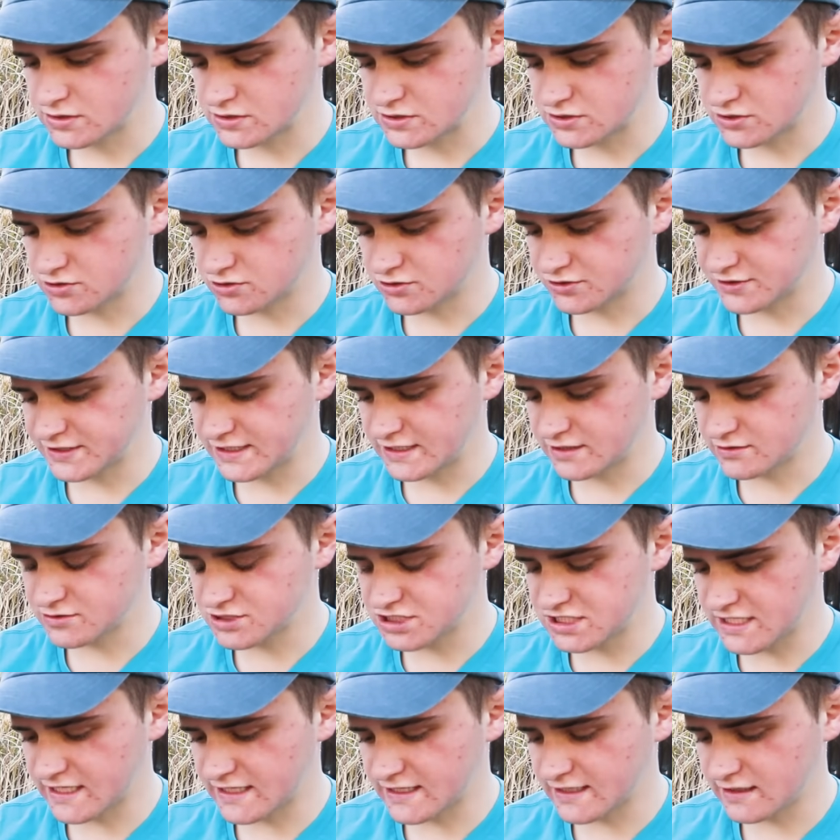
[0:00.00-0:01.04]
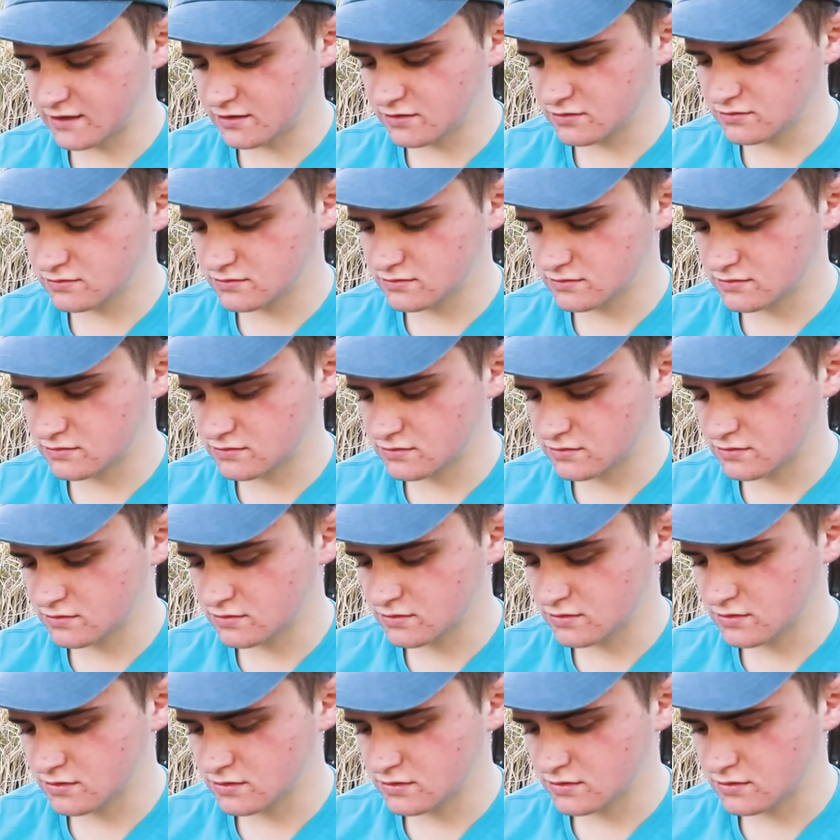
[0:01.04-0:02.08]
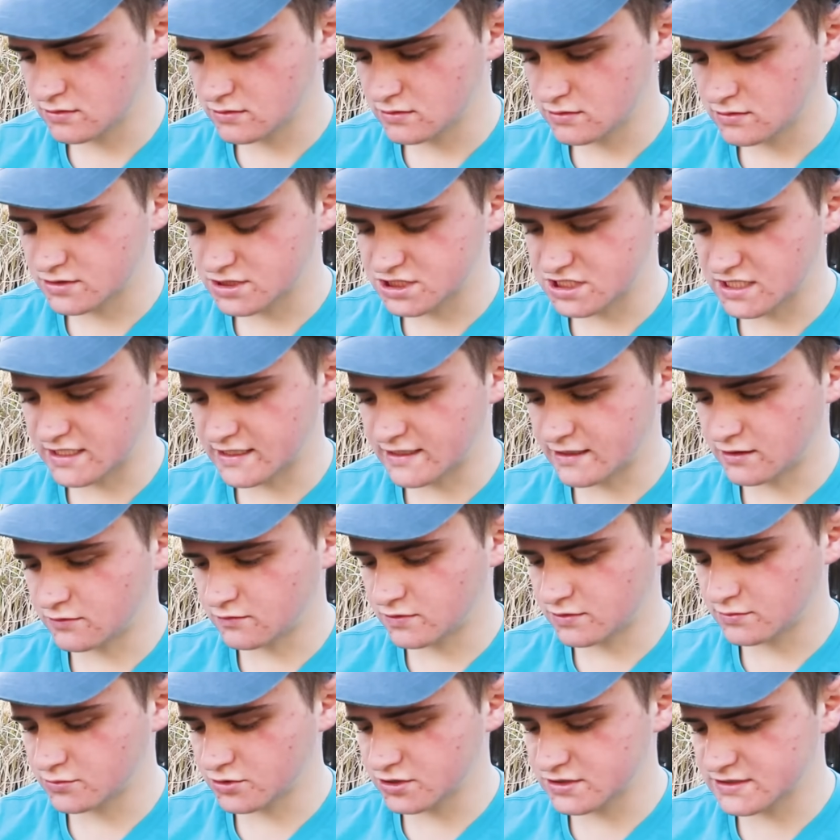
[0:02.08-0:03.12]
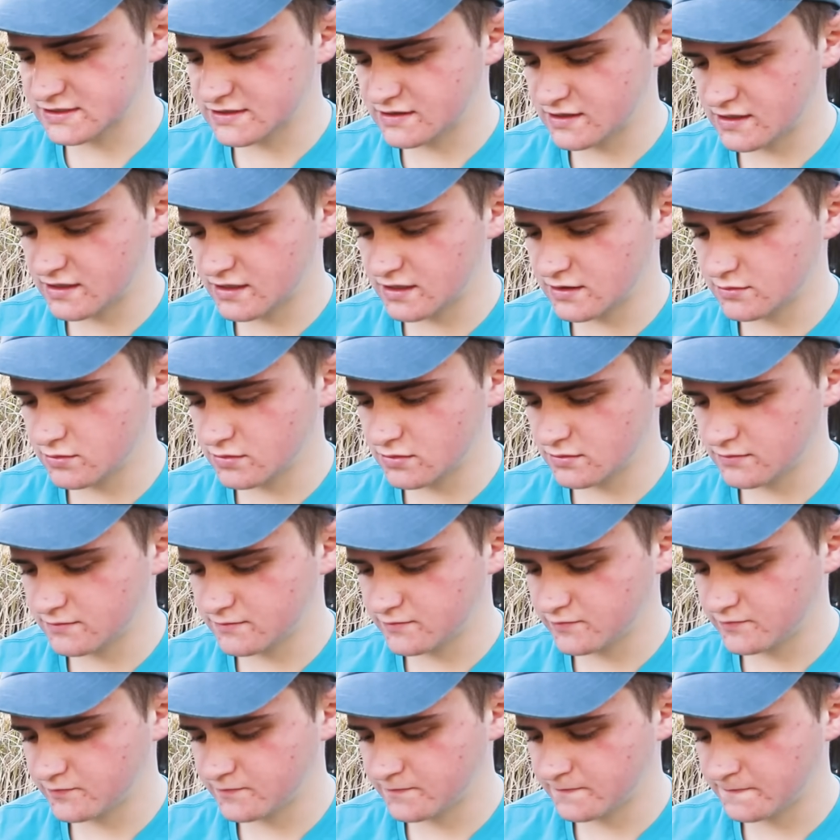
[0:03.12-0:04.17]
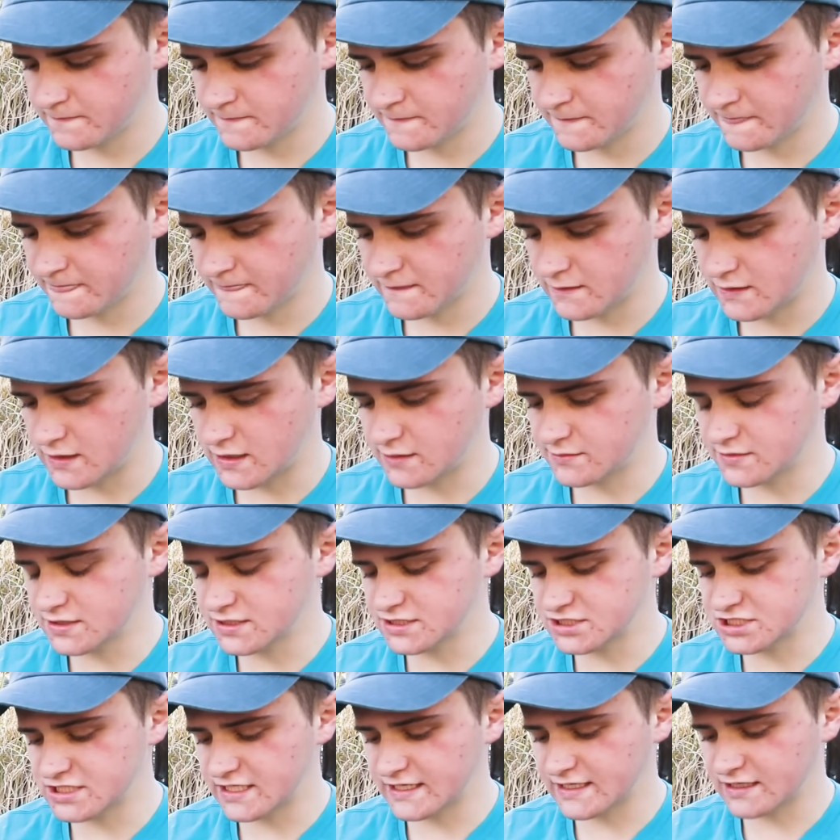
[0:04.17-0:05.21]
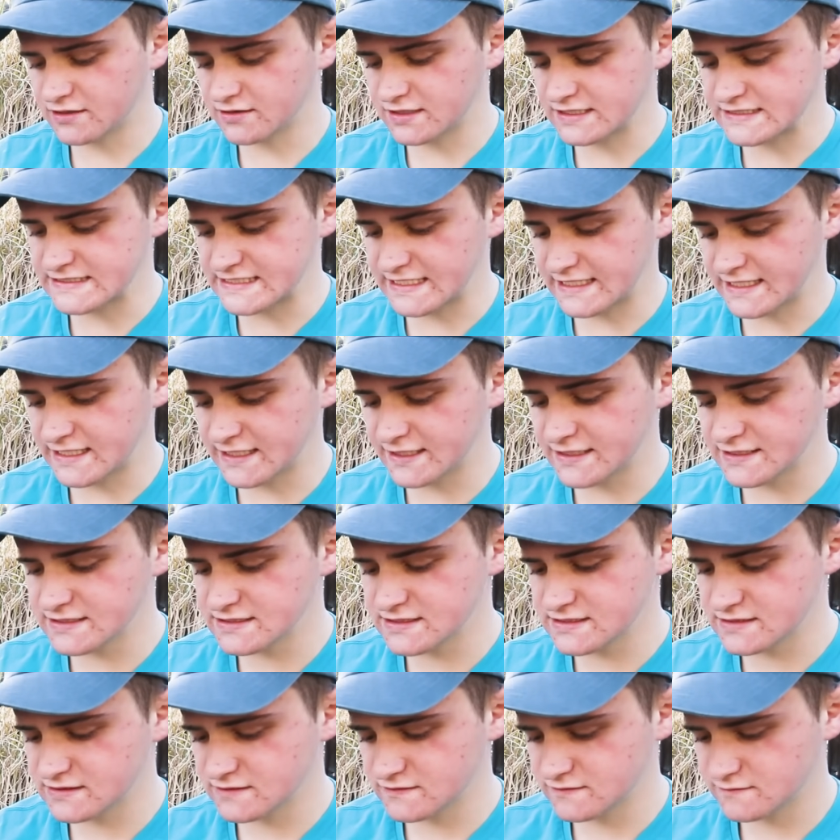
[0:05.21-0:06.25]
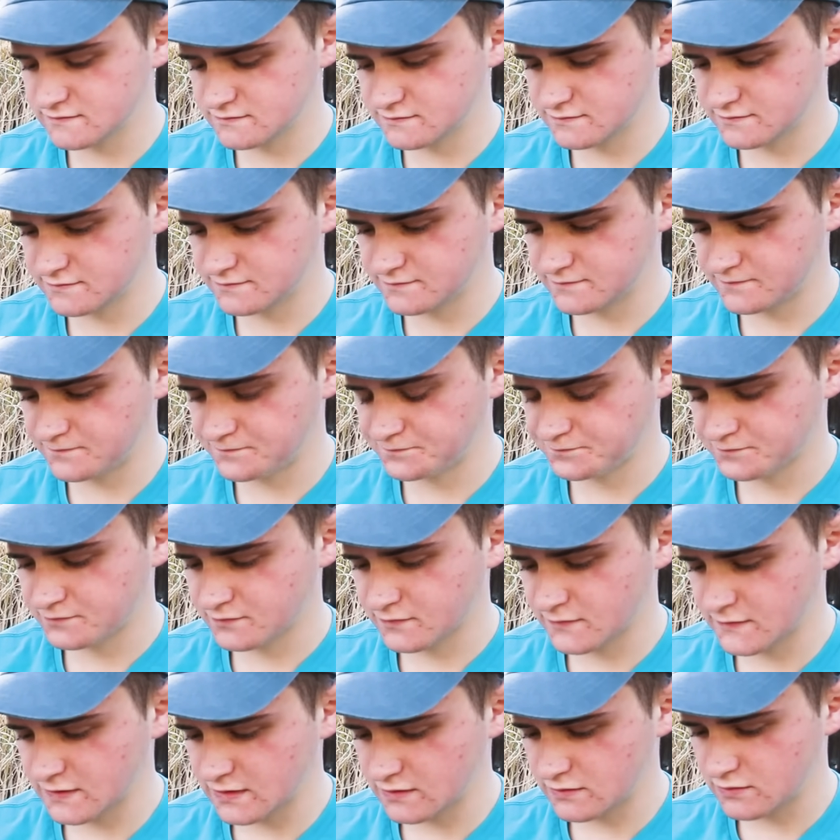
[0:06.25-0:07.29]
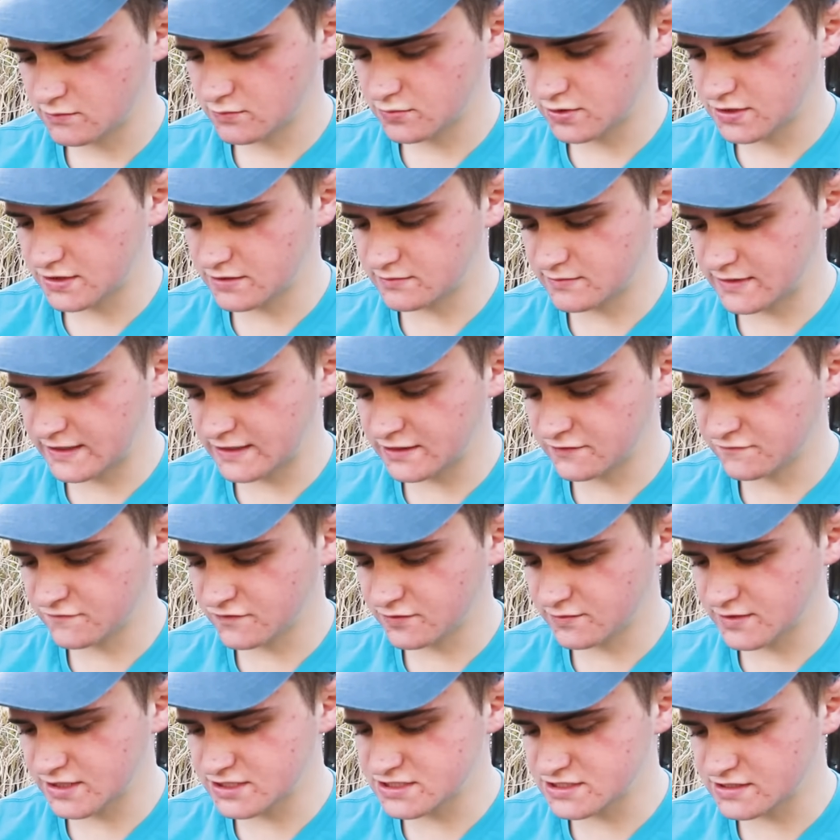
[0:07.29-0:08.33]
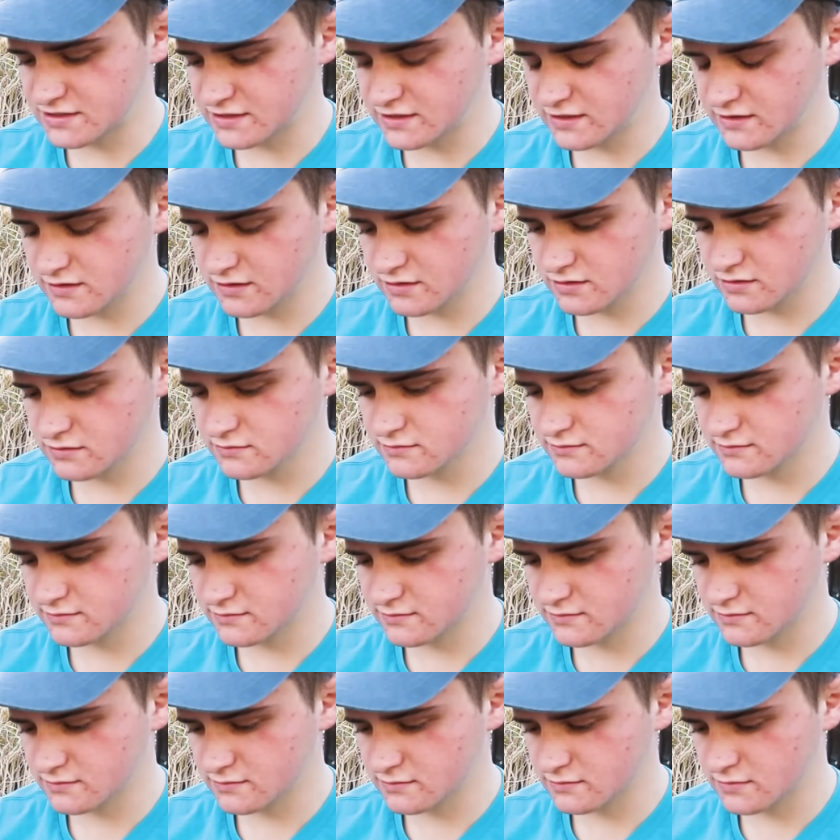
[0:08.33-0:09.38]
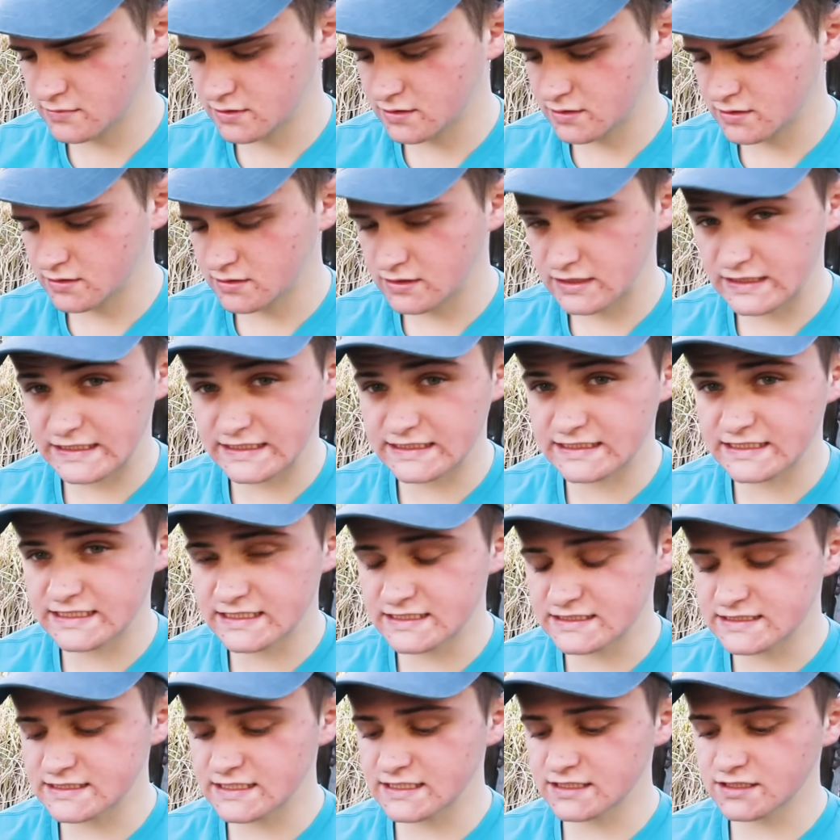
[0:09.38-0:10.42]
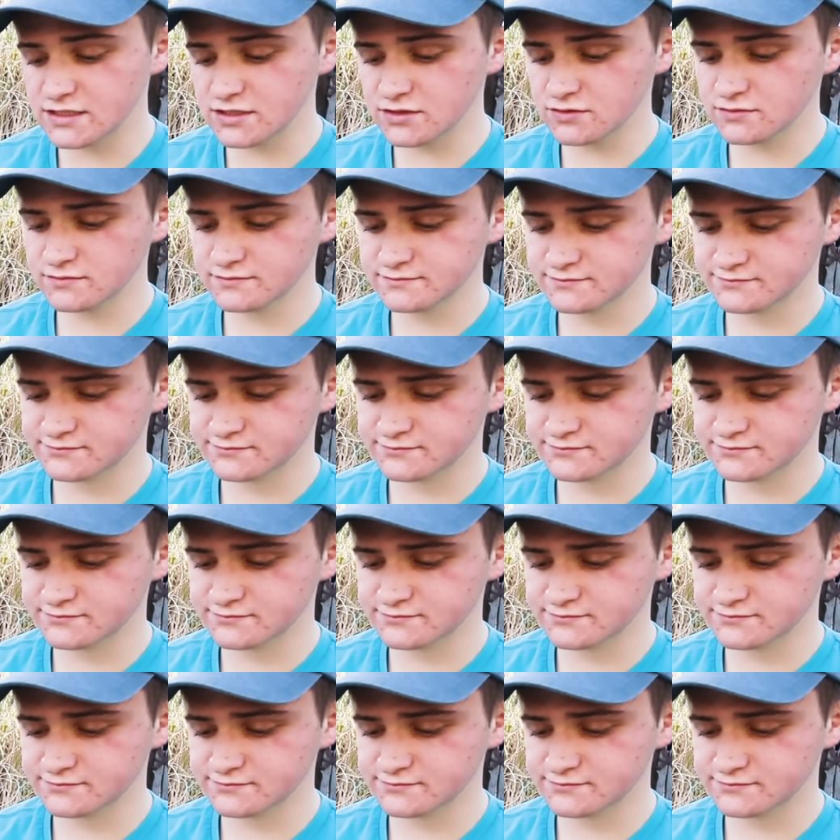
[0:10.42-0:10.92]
Scroll down, check out. Check out one more time. I'm going to check out as a guest. Put in my information here. Hit continue.